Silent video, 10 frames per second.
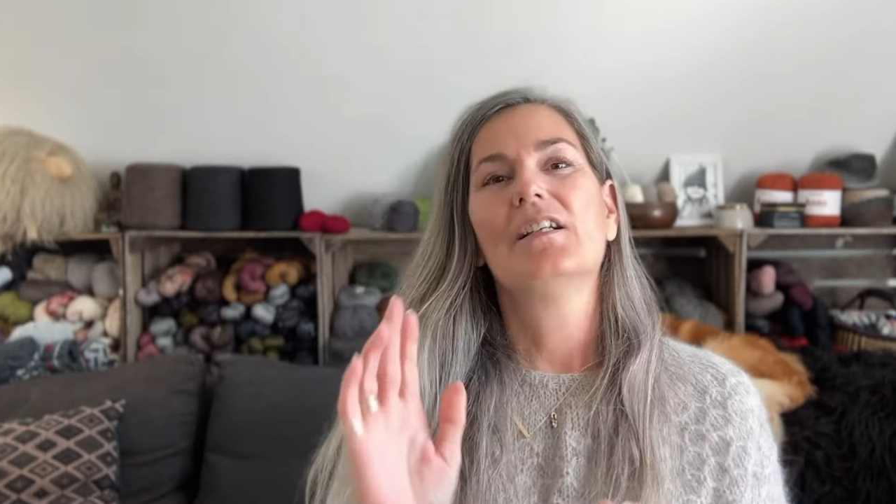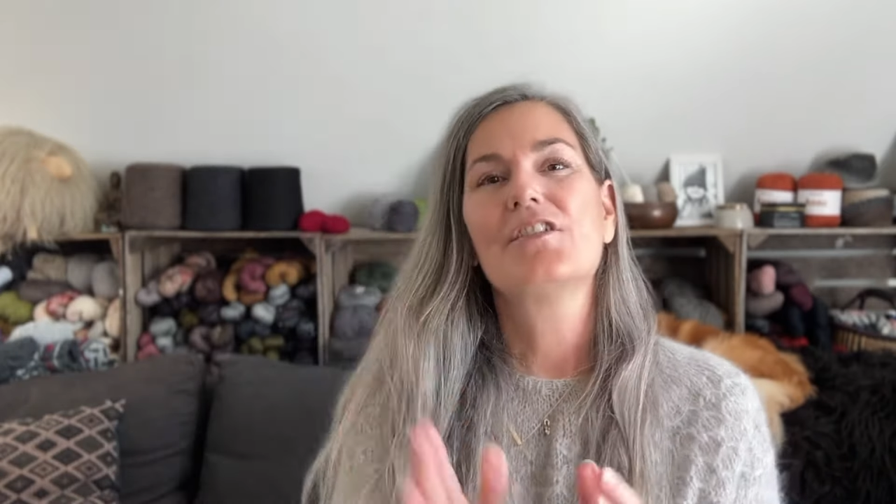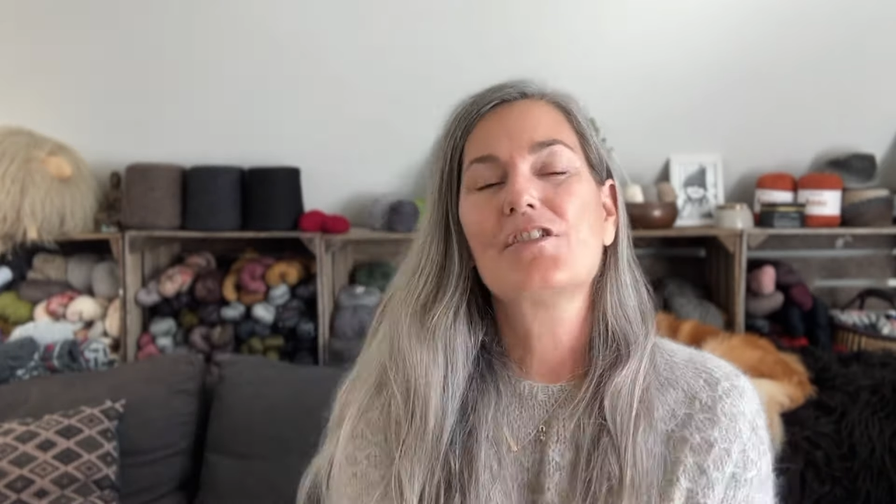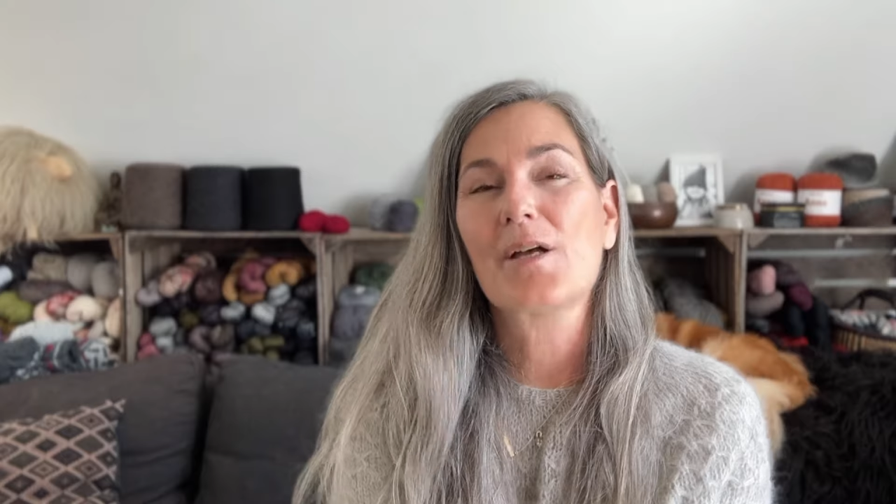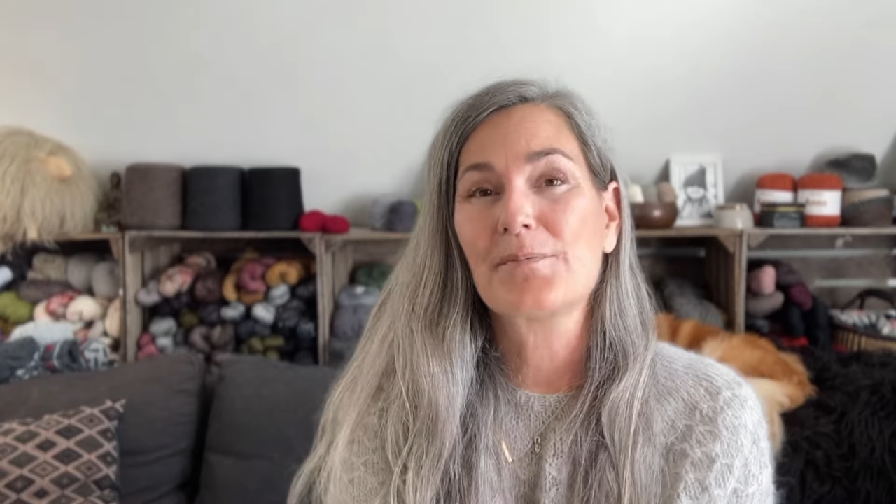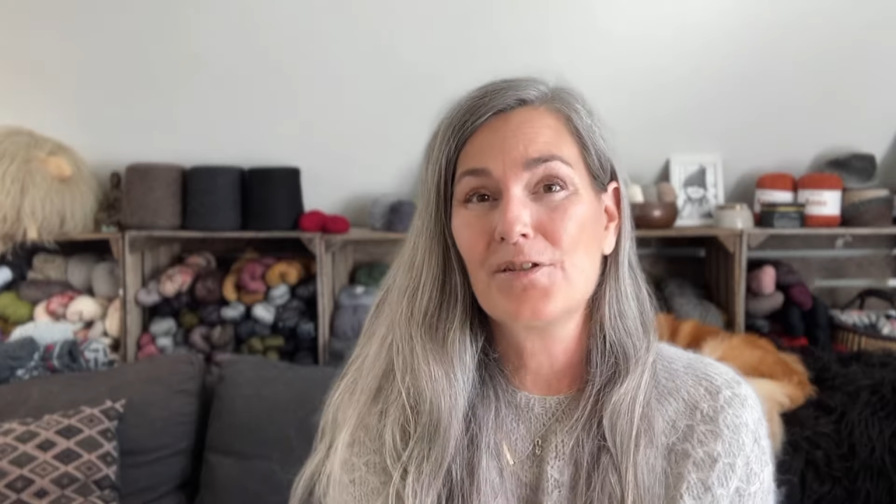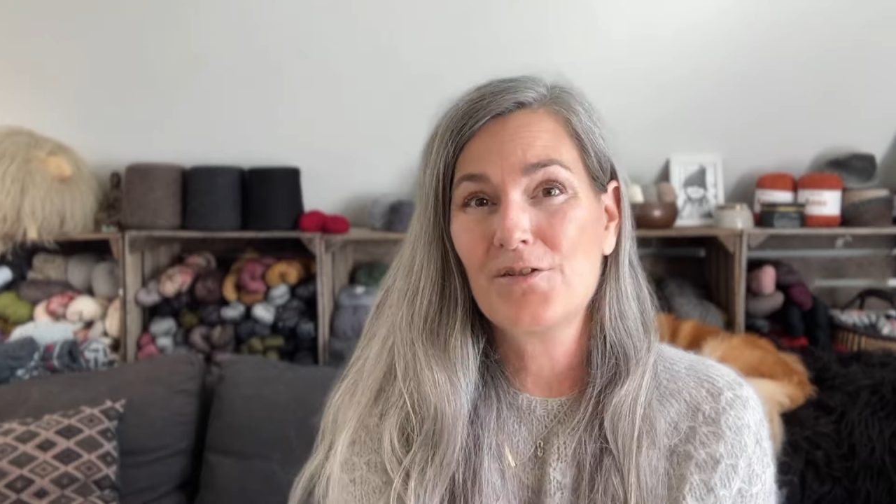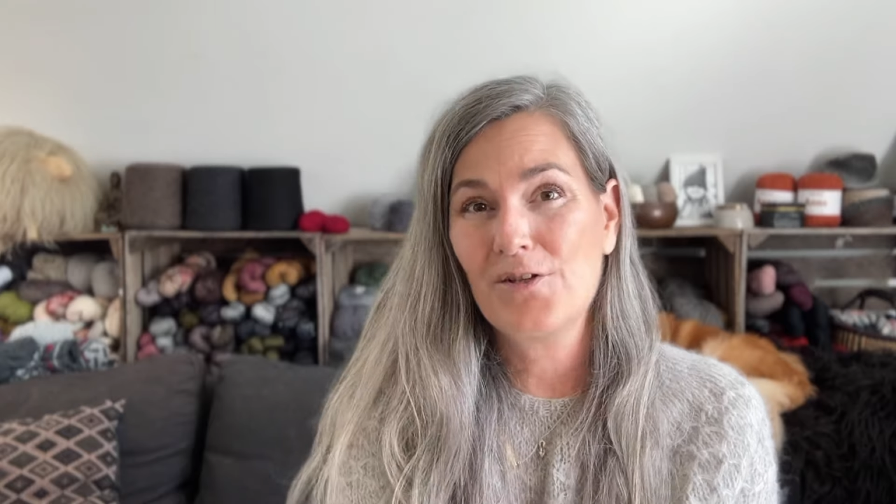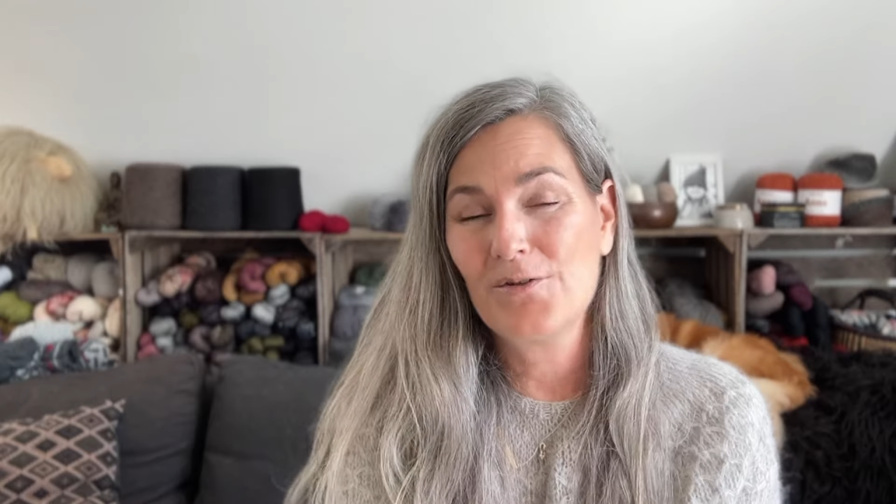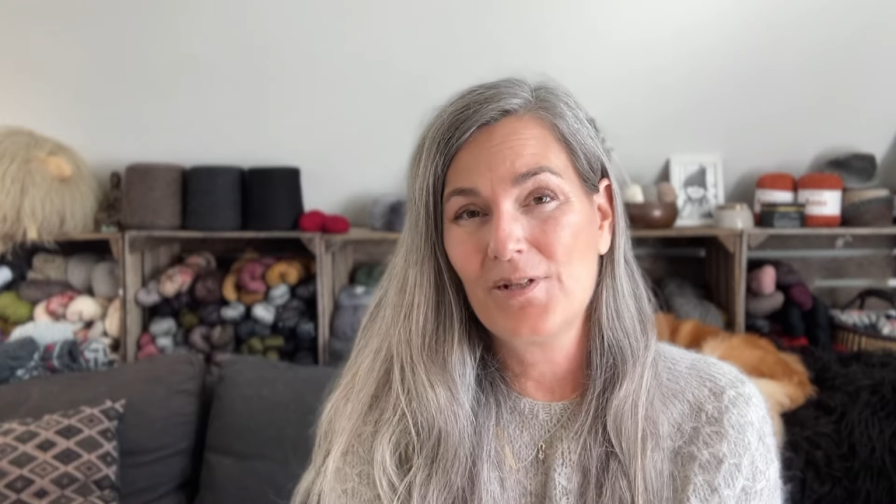
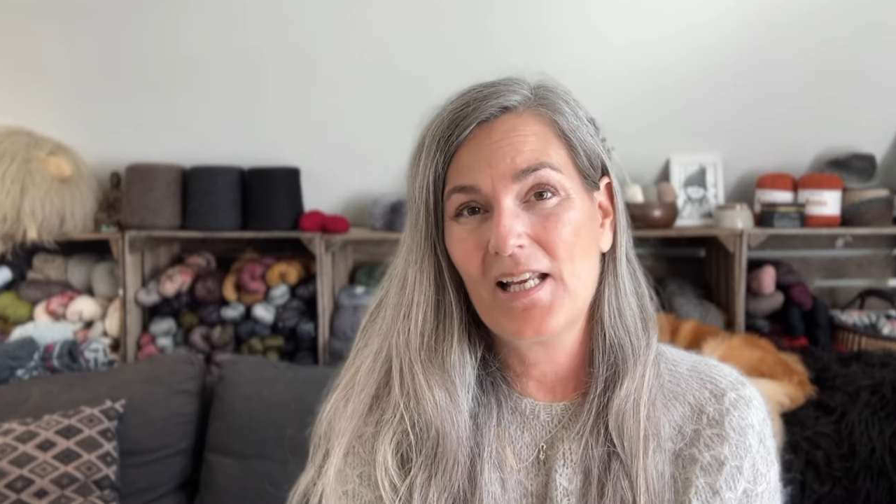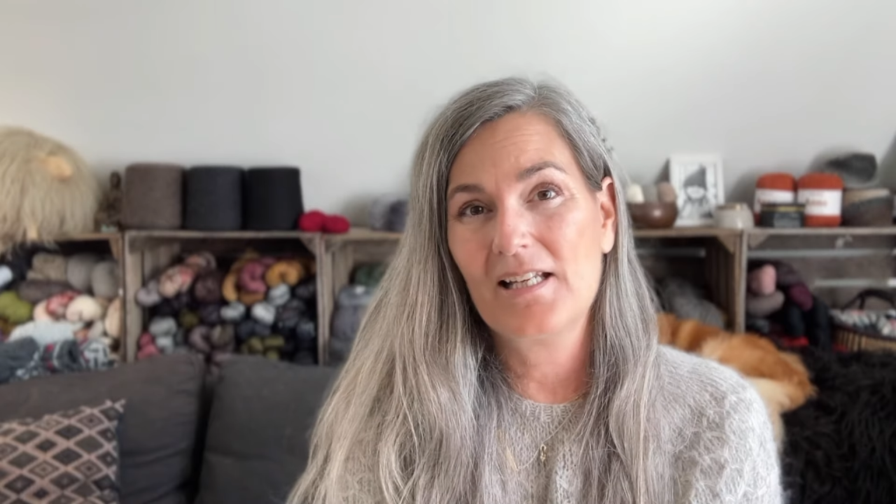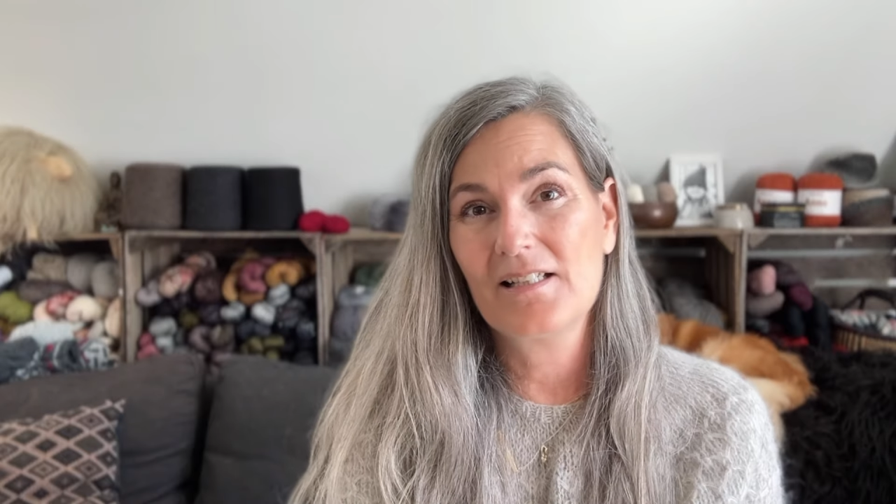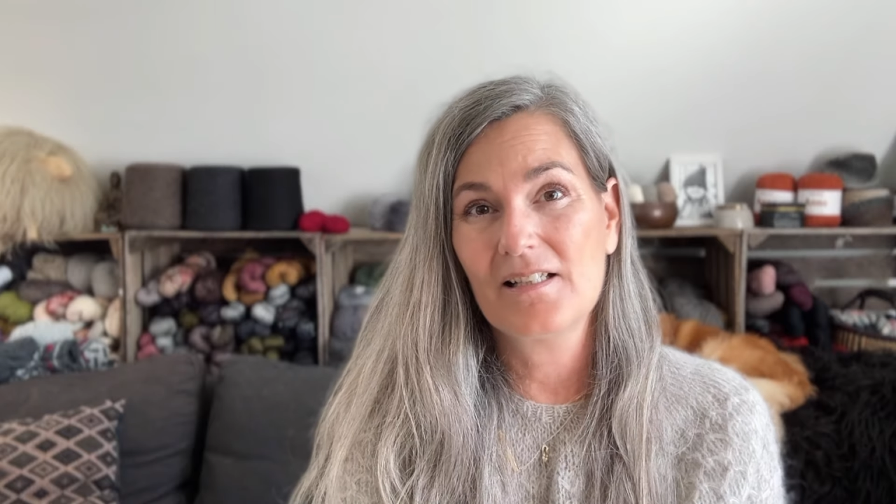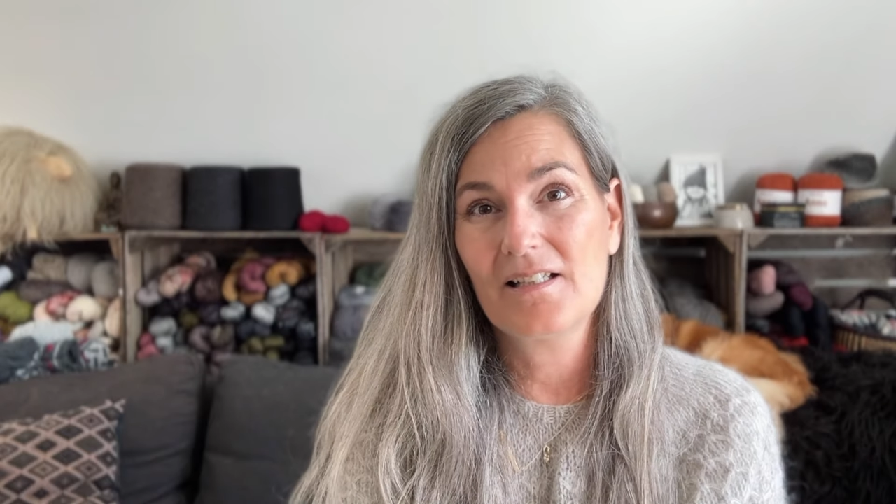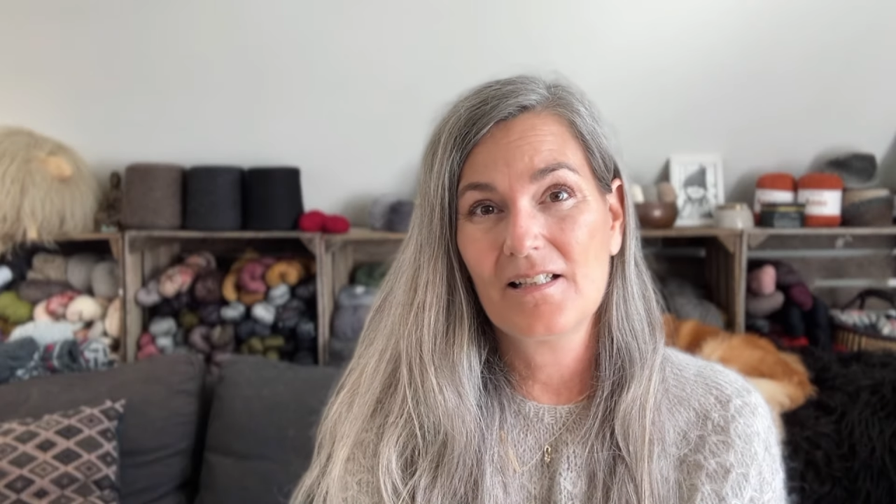substitute in